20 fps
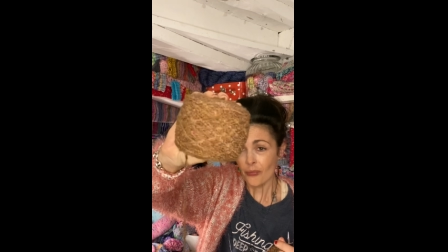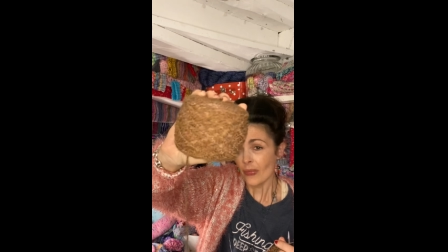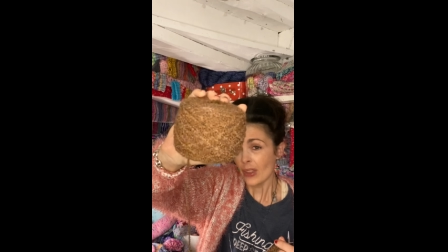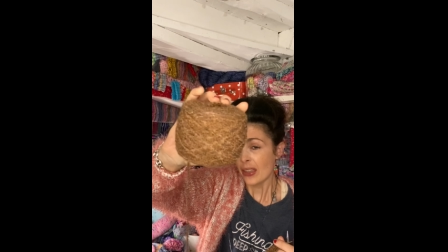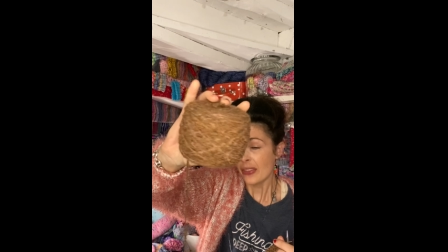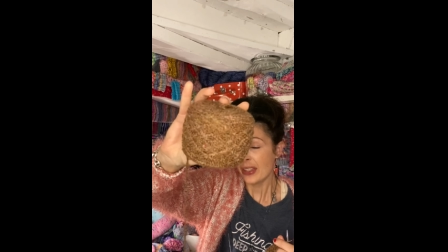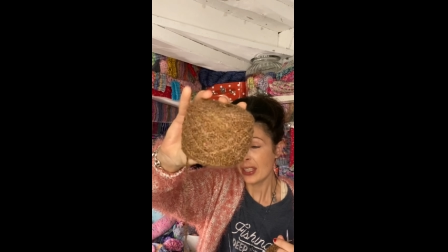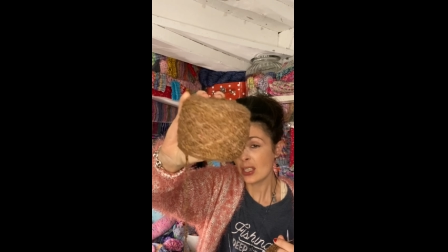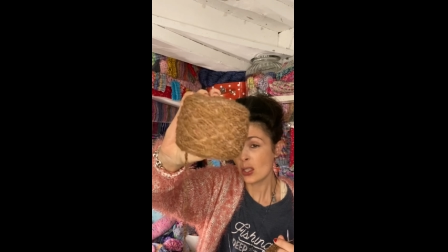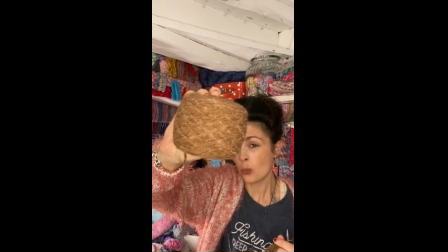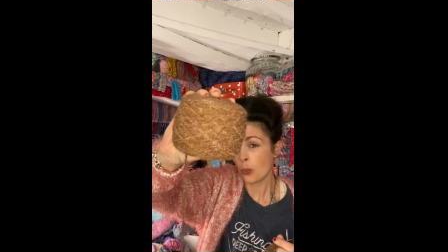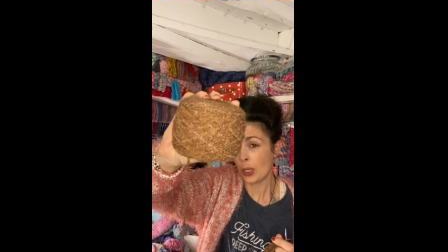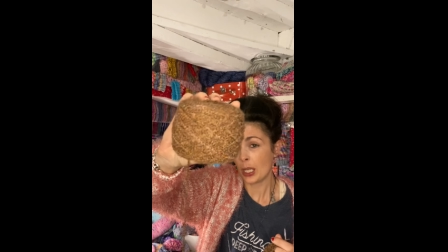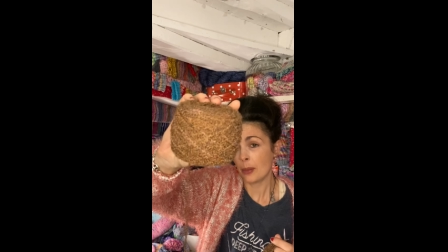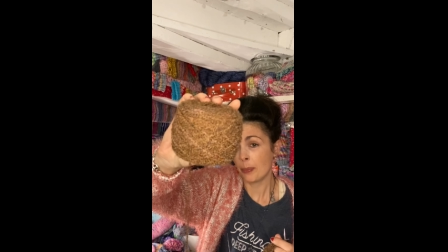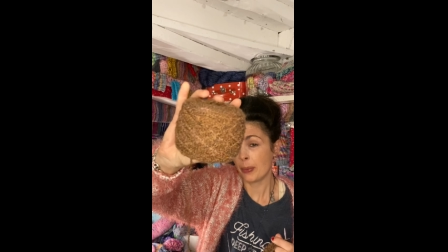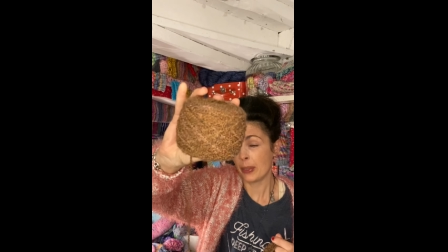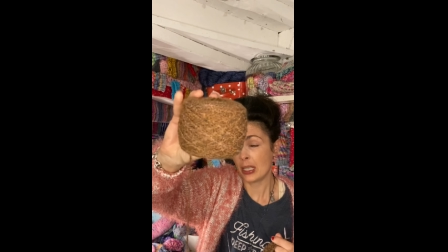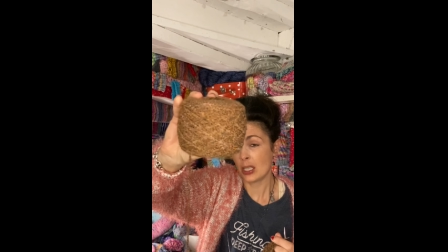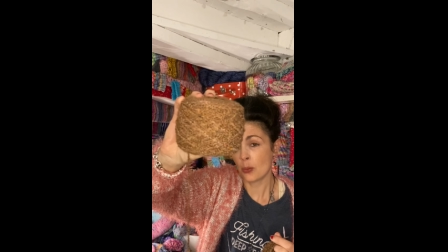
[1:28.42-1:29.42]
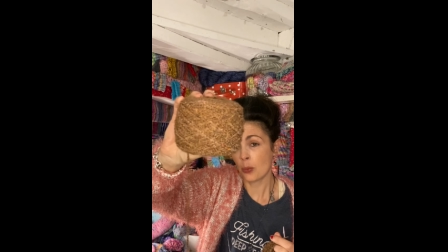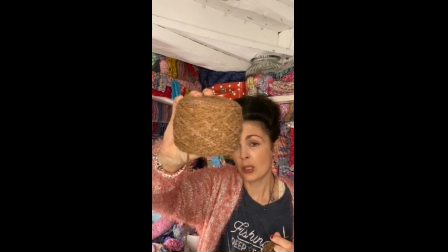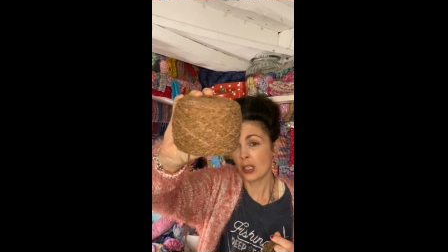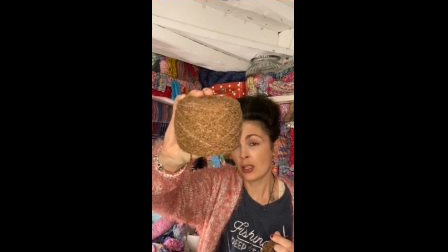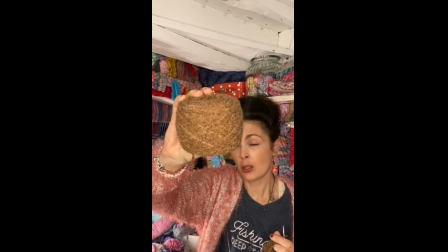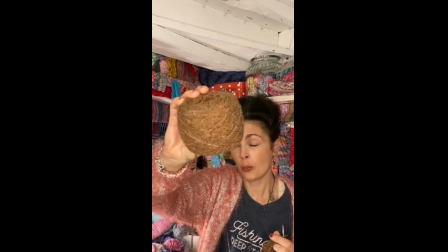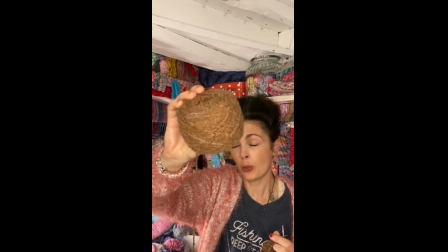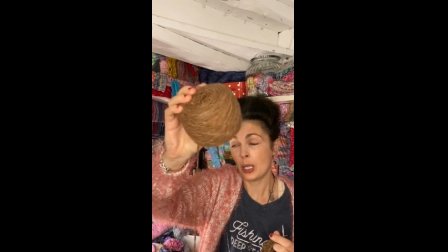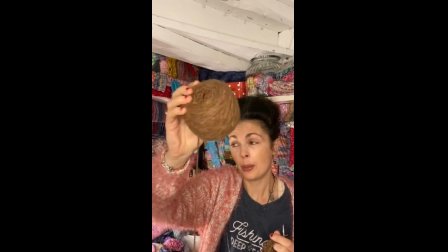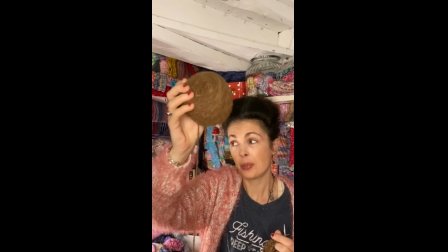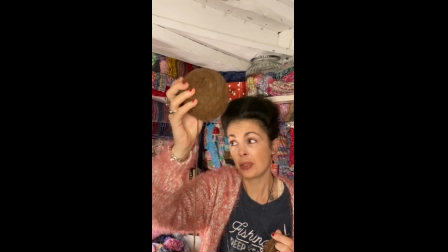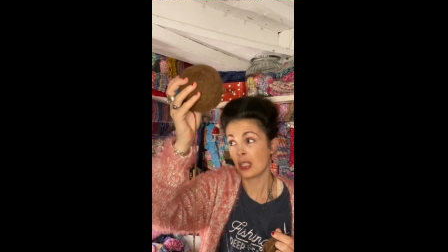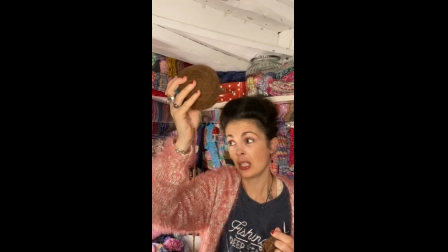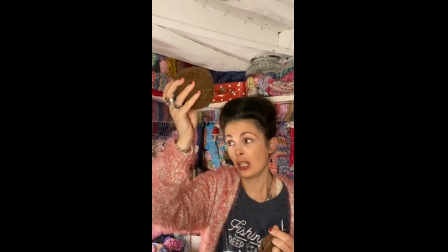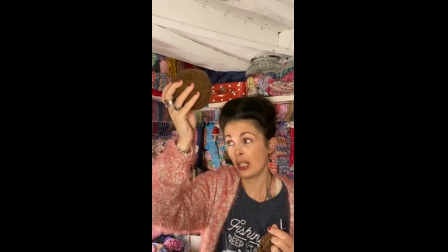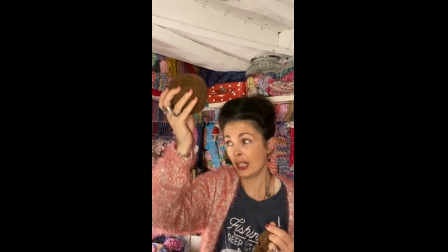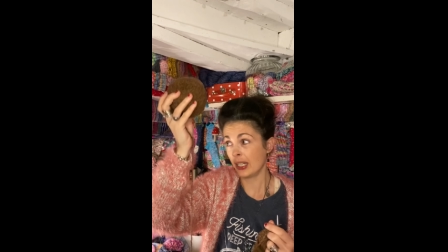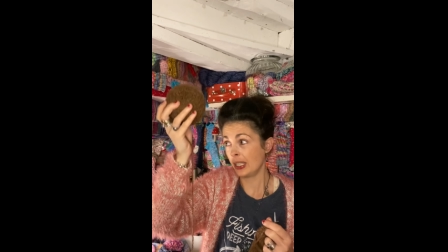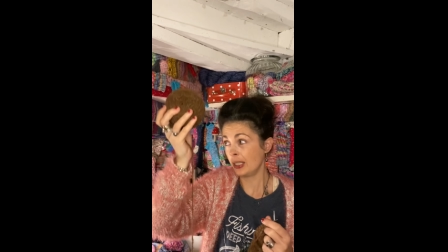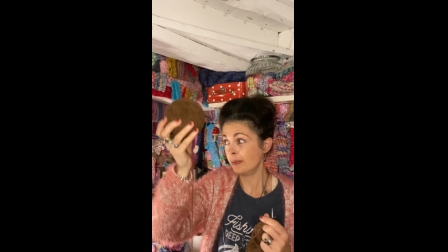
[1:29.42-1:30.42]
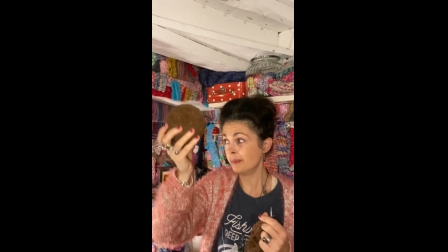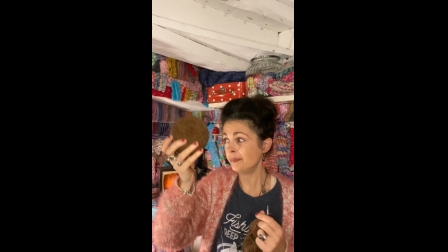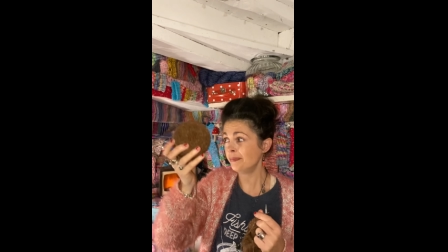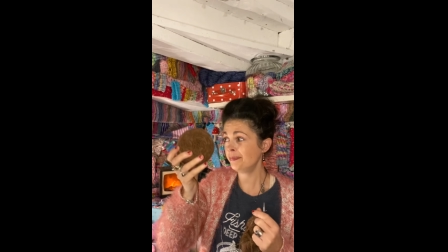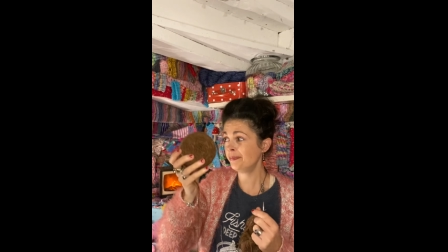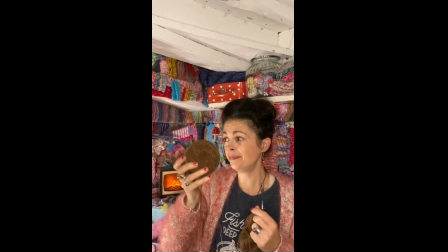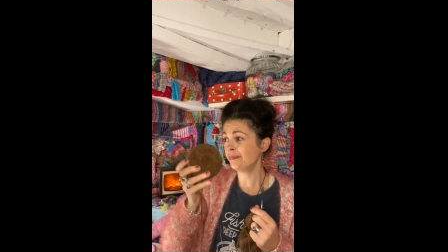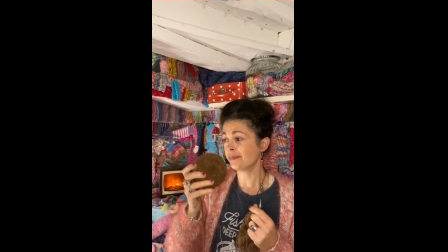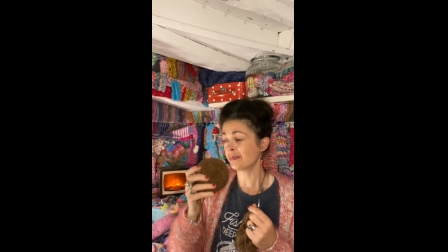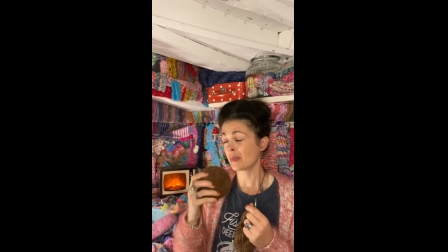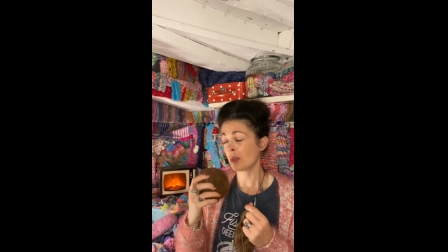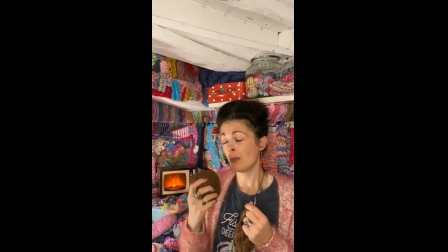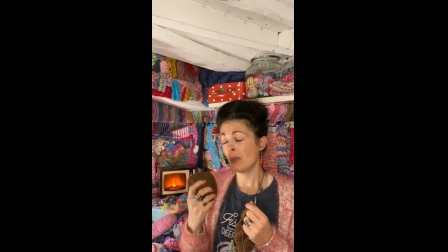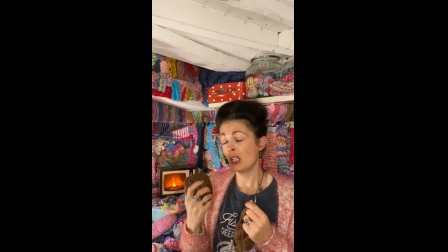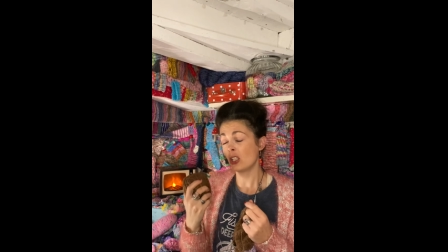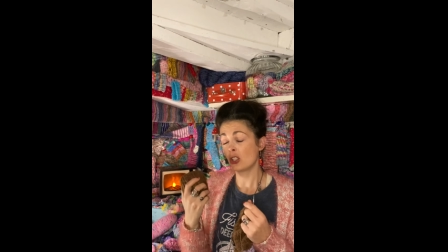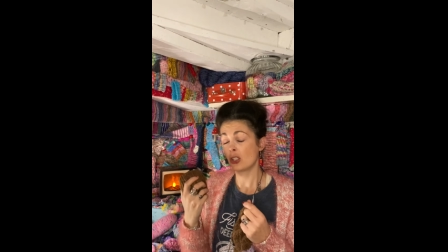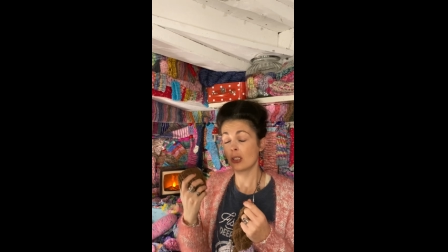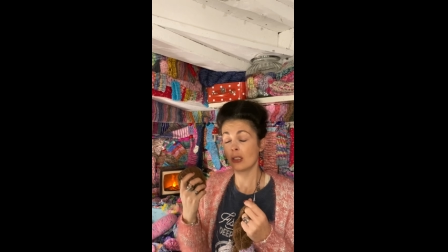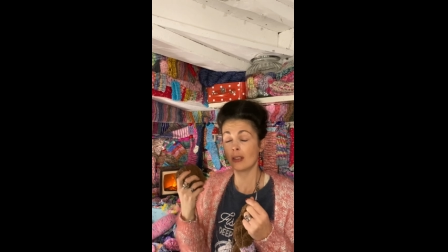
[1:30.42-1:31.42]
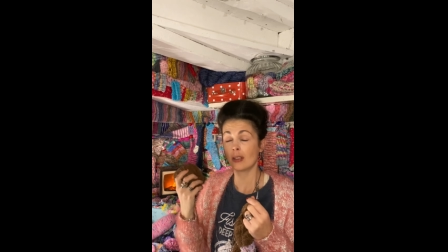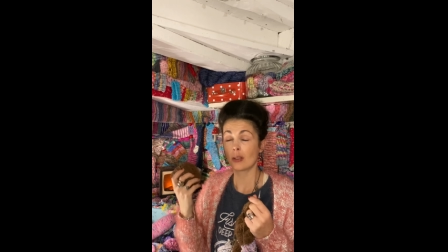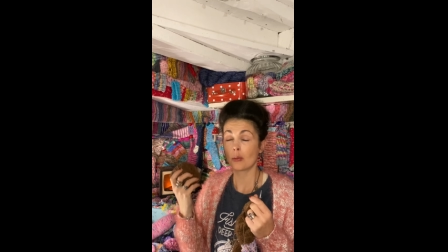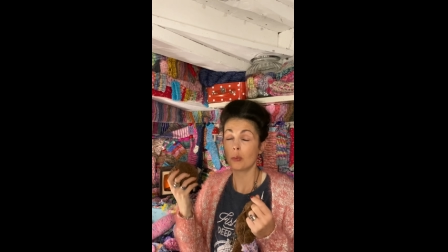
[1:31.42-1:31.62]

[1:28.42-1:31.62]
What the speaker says: This whip is one of the whips that I mentioned.